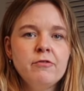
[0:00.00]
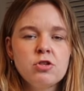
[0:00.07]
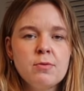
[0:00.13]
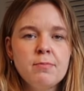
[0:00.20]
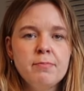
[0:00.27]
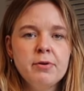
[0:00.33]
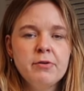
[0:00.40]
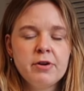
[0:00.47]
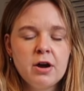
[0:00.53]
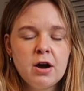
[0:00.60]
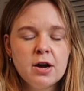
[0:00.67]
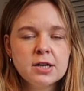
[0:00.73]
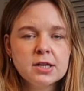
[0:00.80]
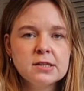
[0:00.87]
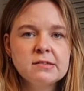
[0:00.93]
jumper and
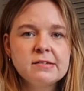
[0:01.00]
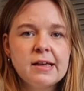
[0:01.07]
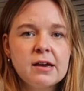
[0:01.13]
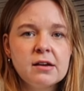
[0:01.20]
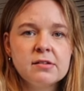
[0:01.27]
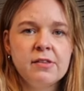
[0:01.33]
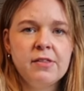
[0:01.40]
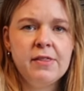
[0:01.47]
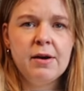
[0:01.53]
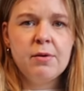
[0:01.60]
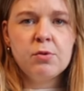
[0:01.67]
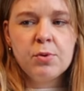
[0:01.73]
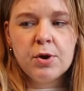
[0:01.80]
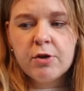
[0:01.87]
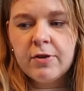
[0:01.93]
cardigan set because I think that
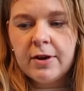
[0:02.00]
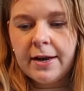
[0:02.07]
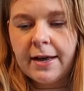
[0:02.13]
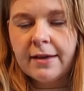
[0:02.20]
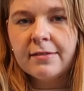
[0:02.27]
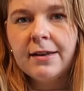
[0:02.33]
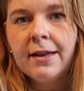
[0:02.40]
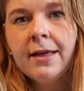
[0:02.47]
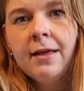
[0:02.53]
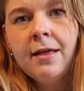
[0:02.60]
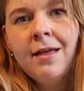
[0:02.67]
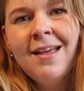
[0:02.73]
would work really nicely